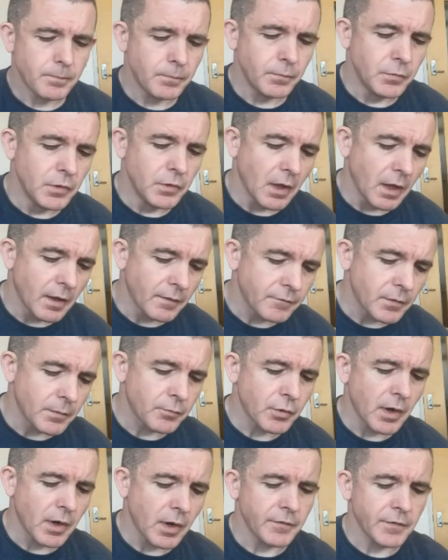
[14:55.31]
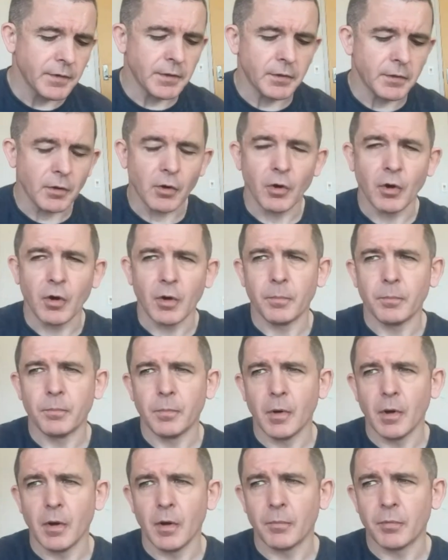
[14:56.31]
not-for-profit or
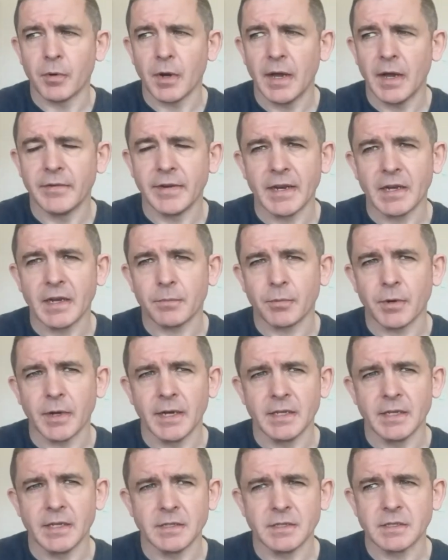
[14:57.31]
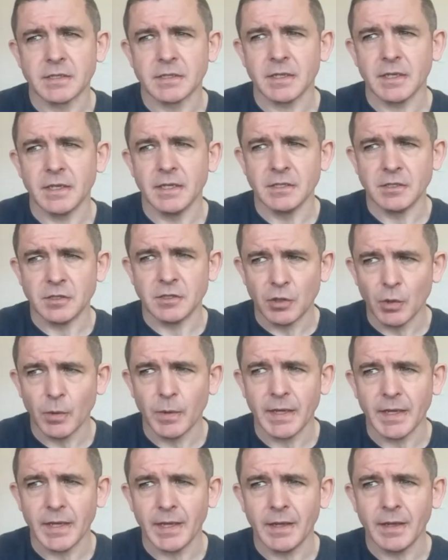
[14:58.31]
or private enterprise is
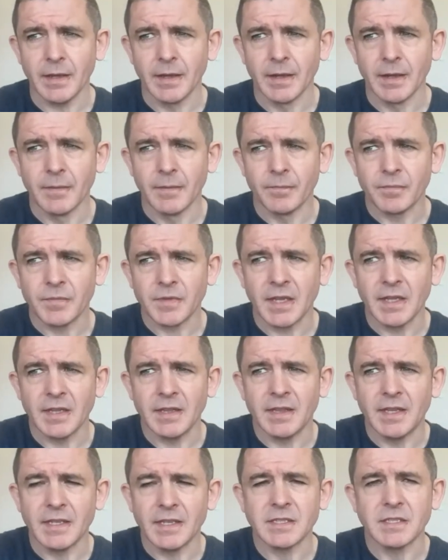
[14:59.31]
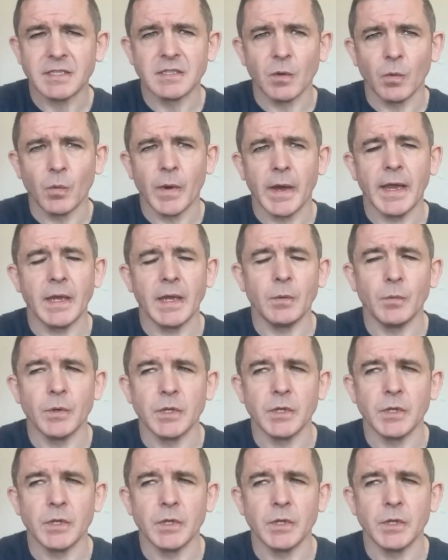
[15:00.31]
doing, then this is a way in